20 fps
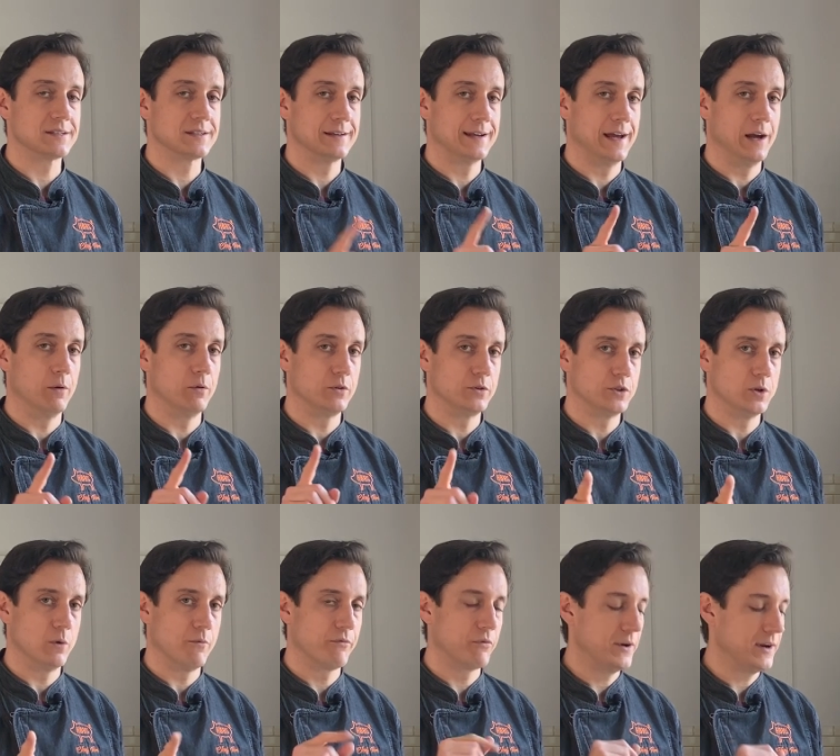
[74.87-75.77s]
Now,
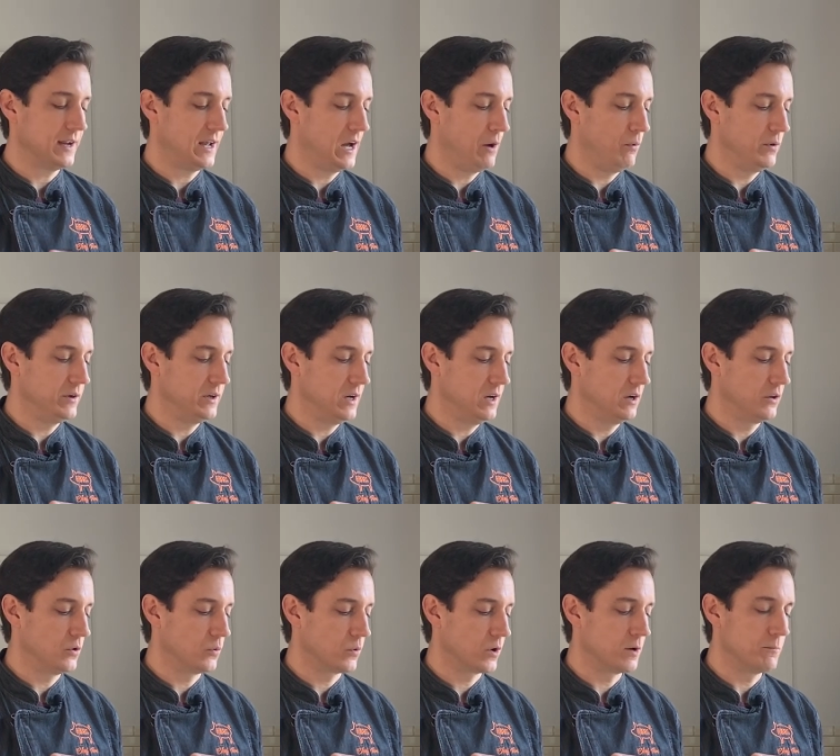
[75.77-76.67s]
don't freak out when you hear
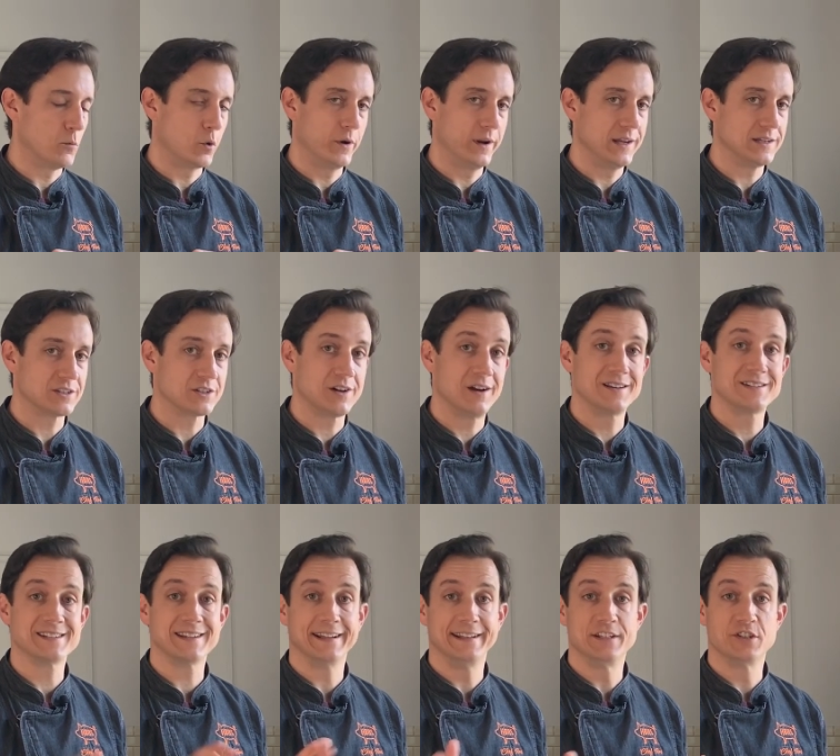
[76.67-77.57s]
the word Mornay
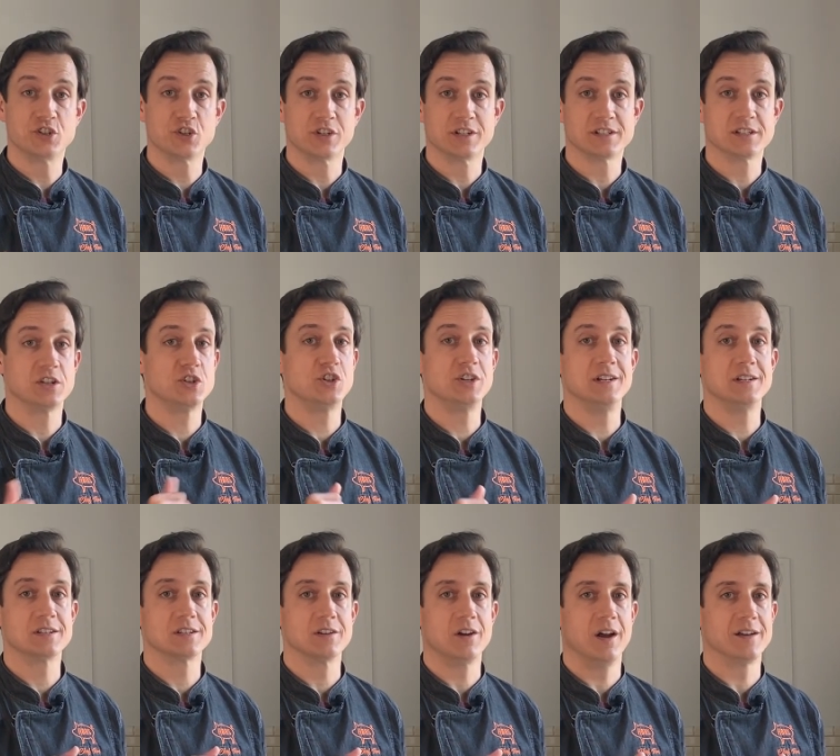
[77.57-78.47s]
sauce. It's just a
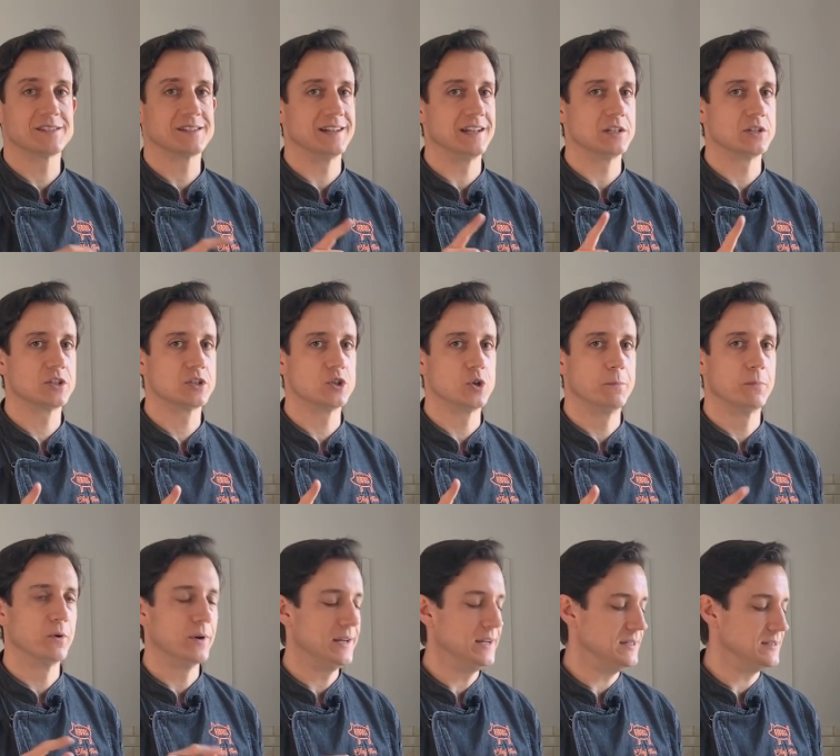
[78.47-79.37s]
cheese sauce and it's
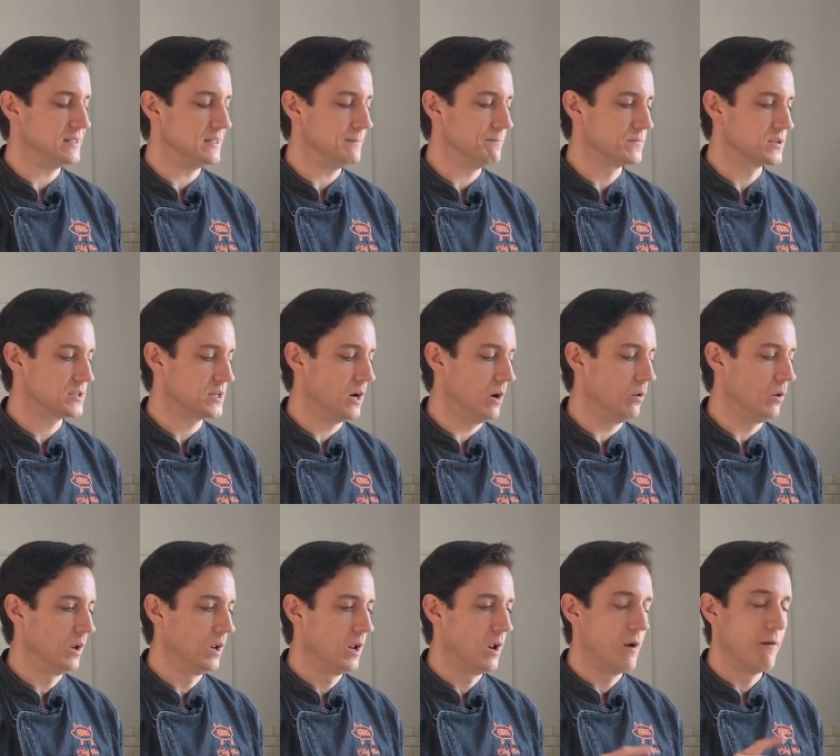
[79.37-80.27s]
super easy. So,
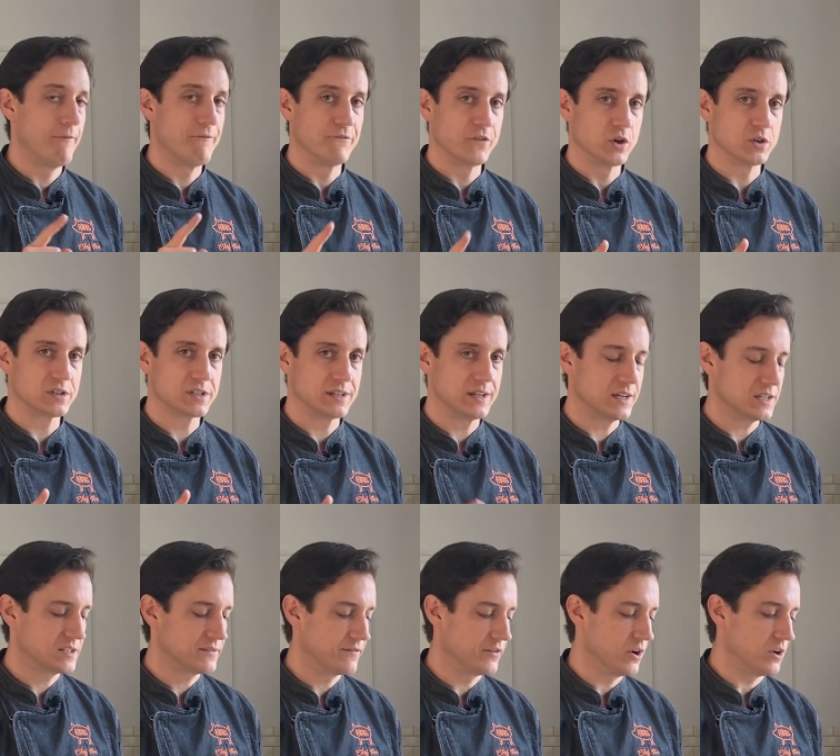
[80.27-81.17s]
first
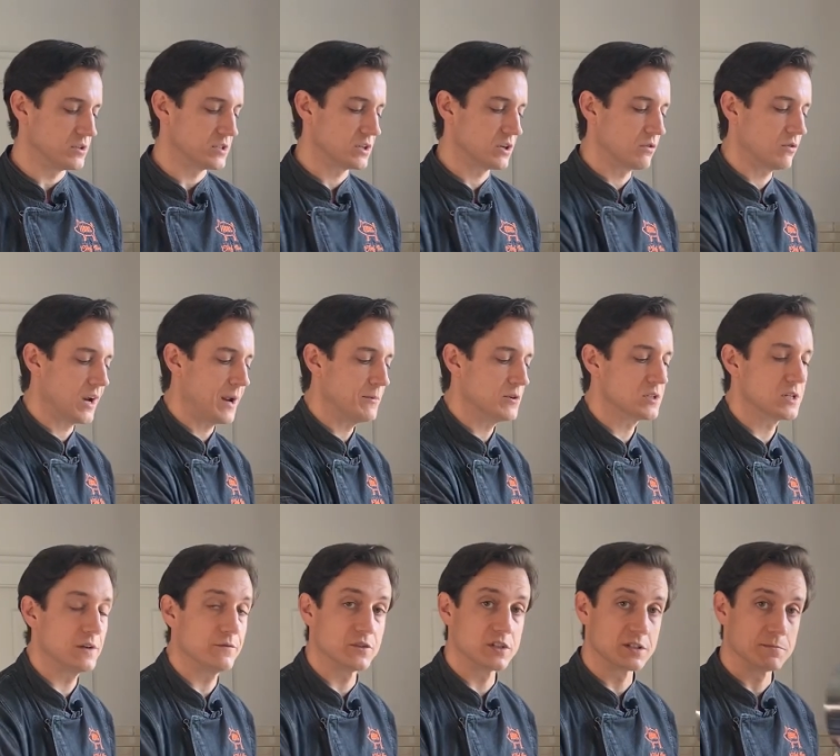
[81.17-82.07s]
things first, grab
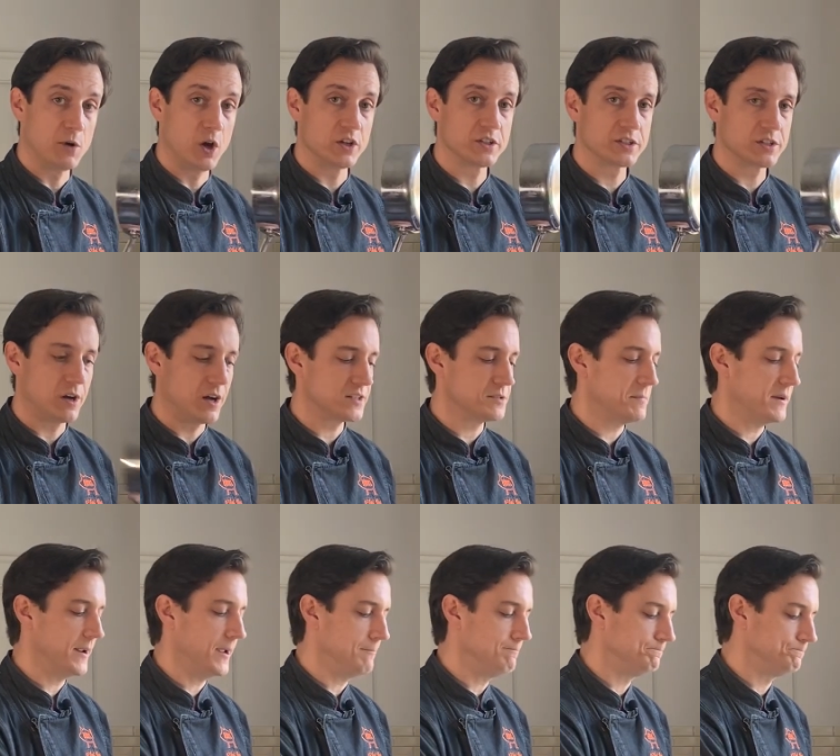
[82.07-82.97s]
yourself a small saucepan,